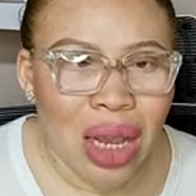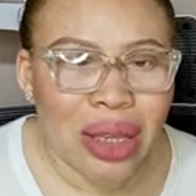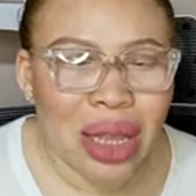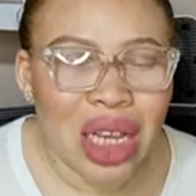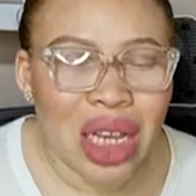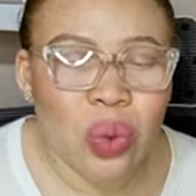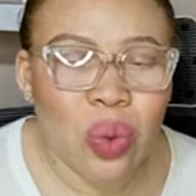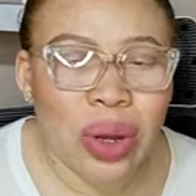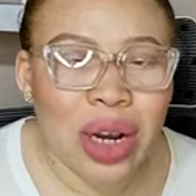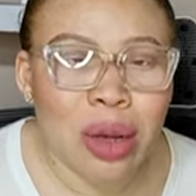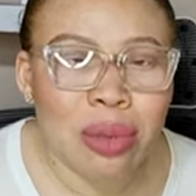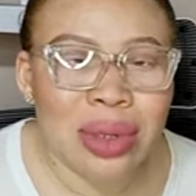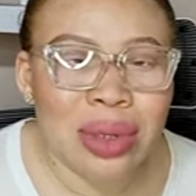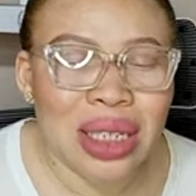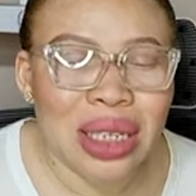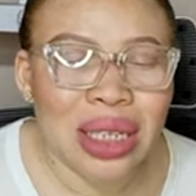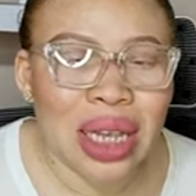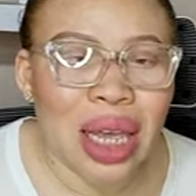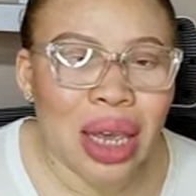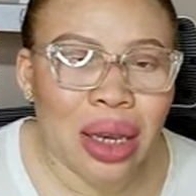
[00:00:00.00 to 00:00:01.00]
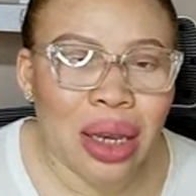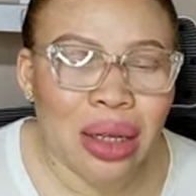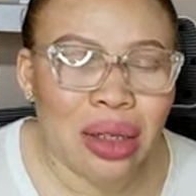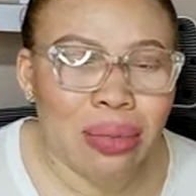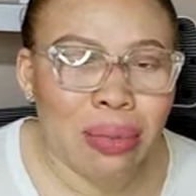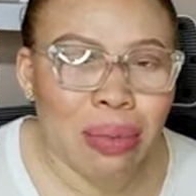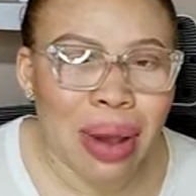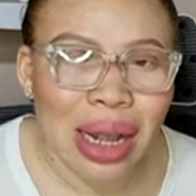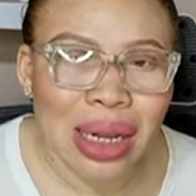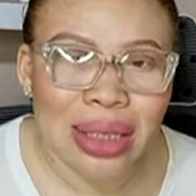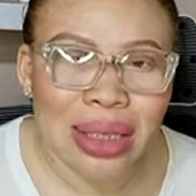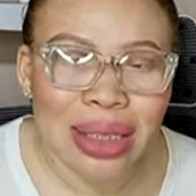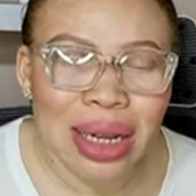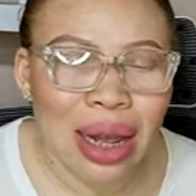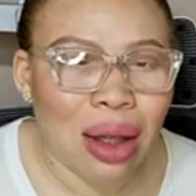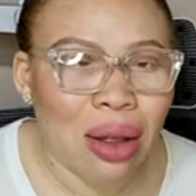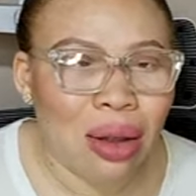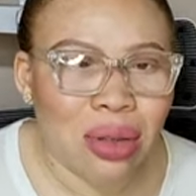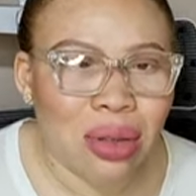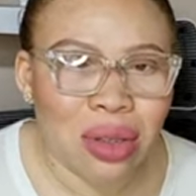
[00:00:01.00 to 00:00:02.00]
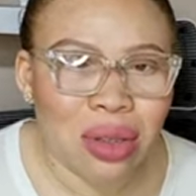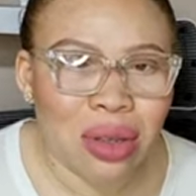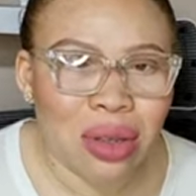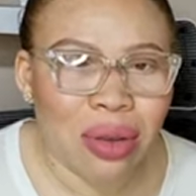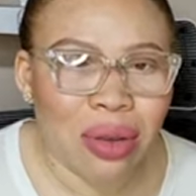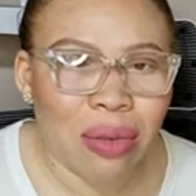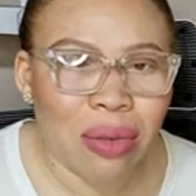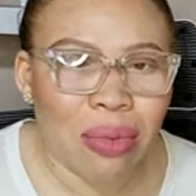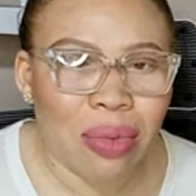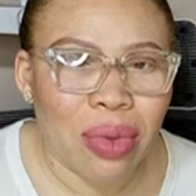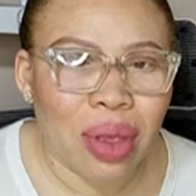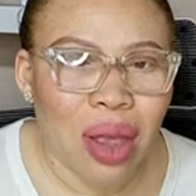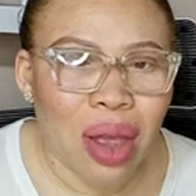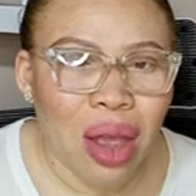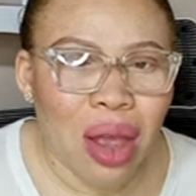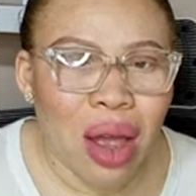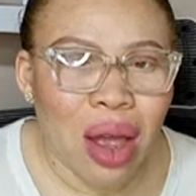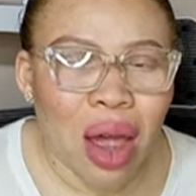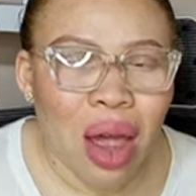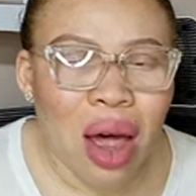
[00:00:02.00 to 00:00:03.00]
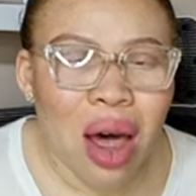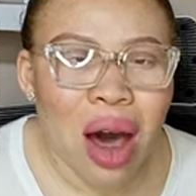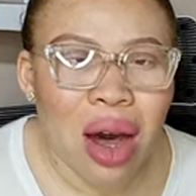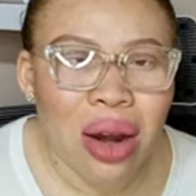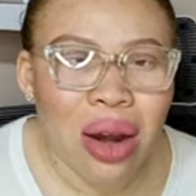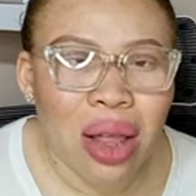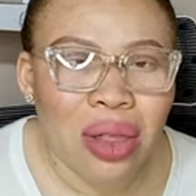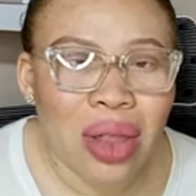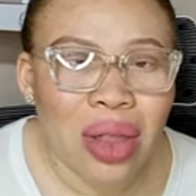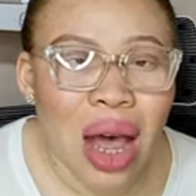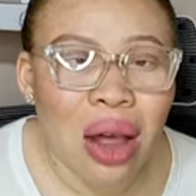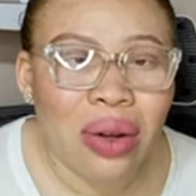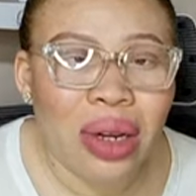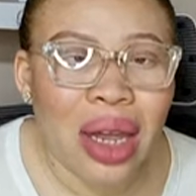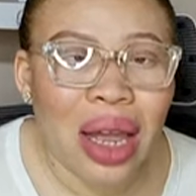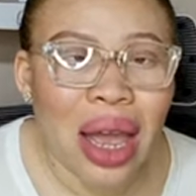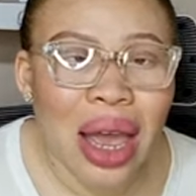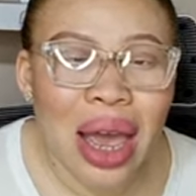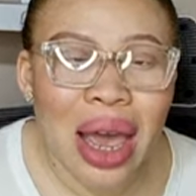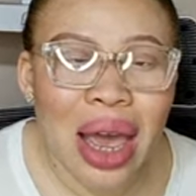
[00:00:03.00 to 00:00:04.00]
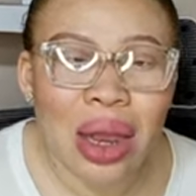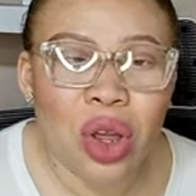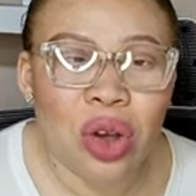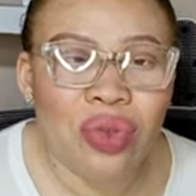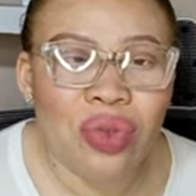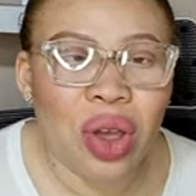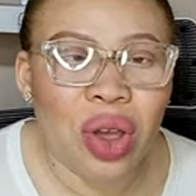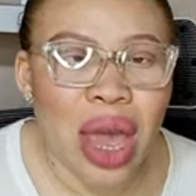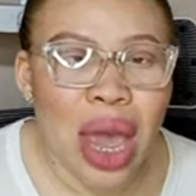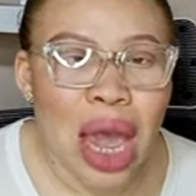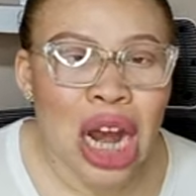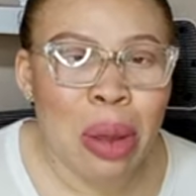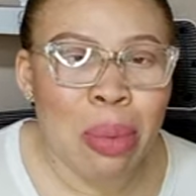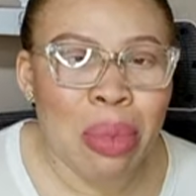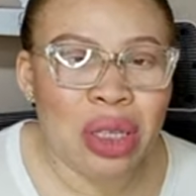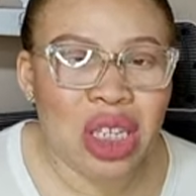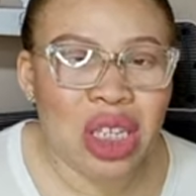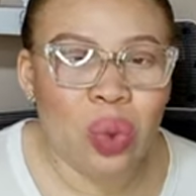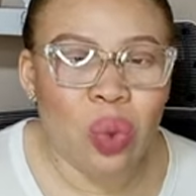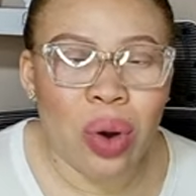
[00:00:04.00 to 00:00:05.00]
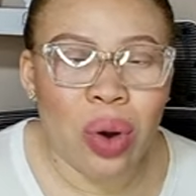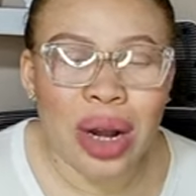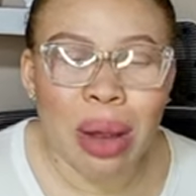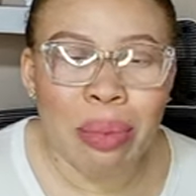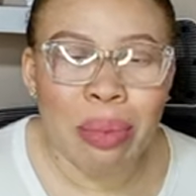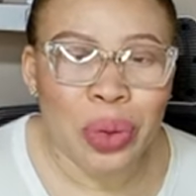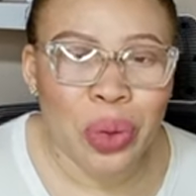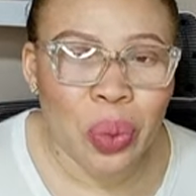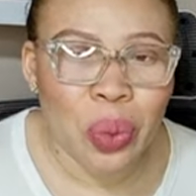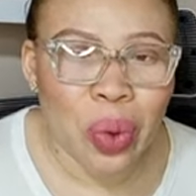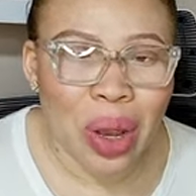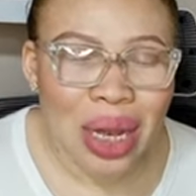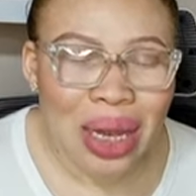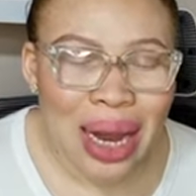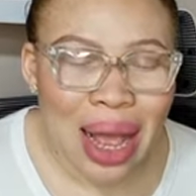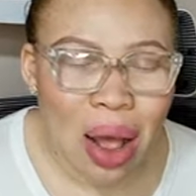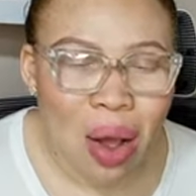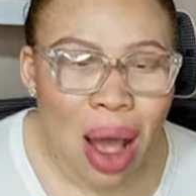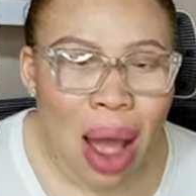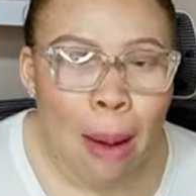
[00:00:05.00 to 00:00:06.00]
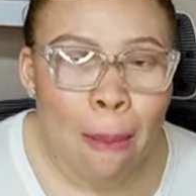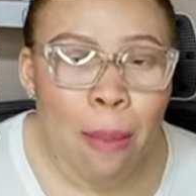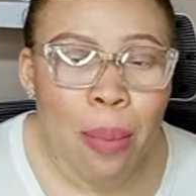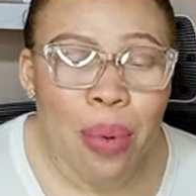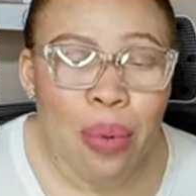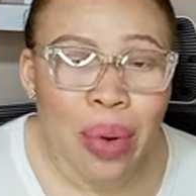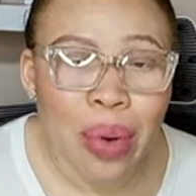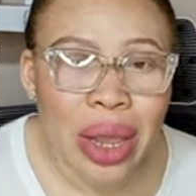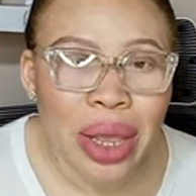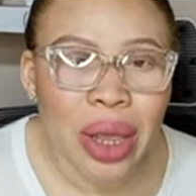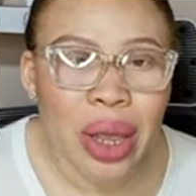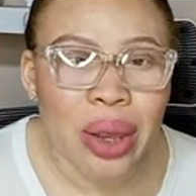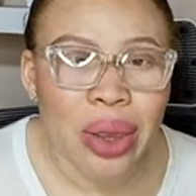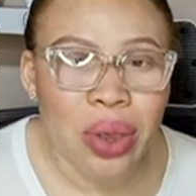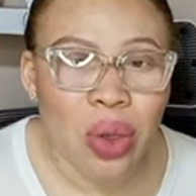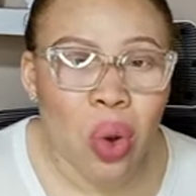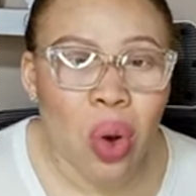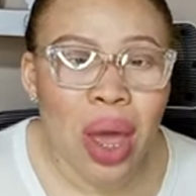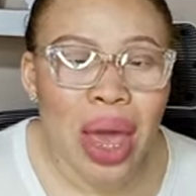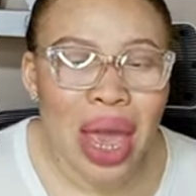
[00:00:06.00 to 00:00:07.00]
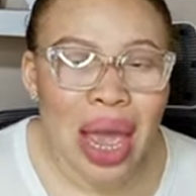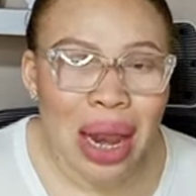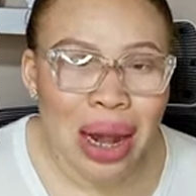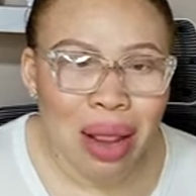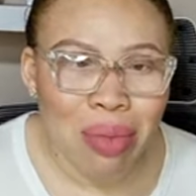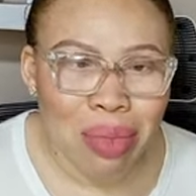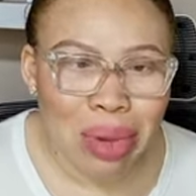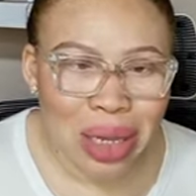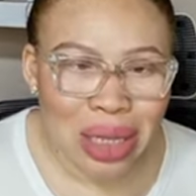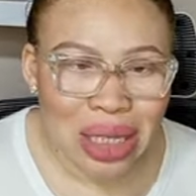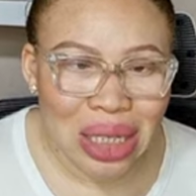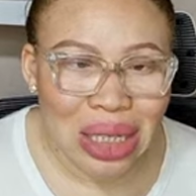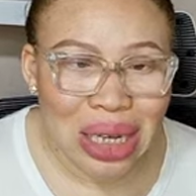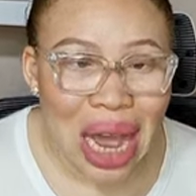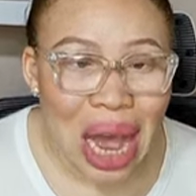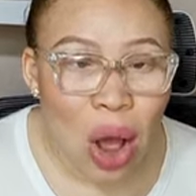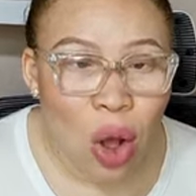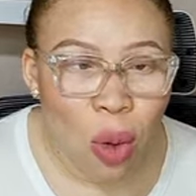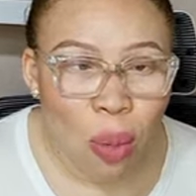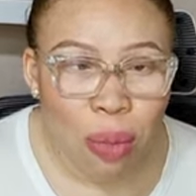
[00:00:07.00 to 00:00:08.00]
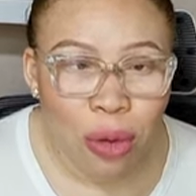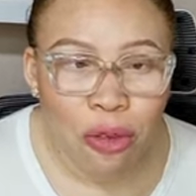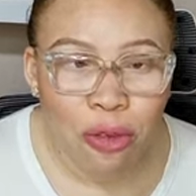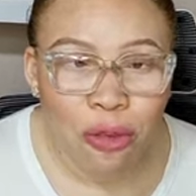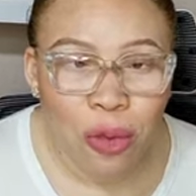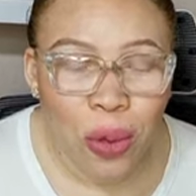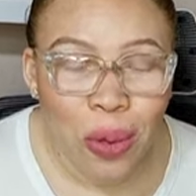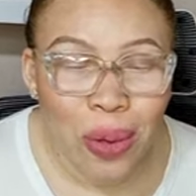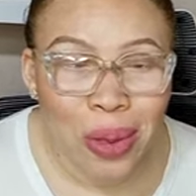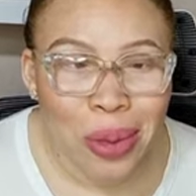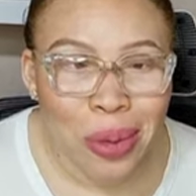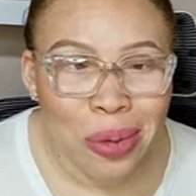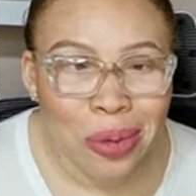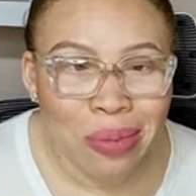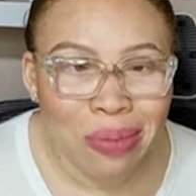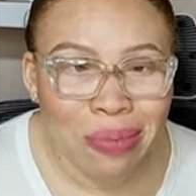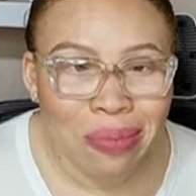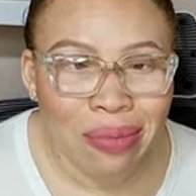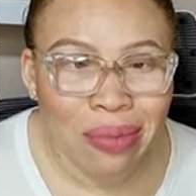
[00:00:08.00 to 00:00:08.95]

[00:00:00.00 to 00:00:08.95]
That's what I'm saying, my child. Cutting down the head of your enemies is what I'm doing now. I'm bringing your enemies down before you.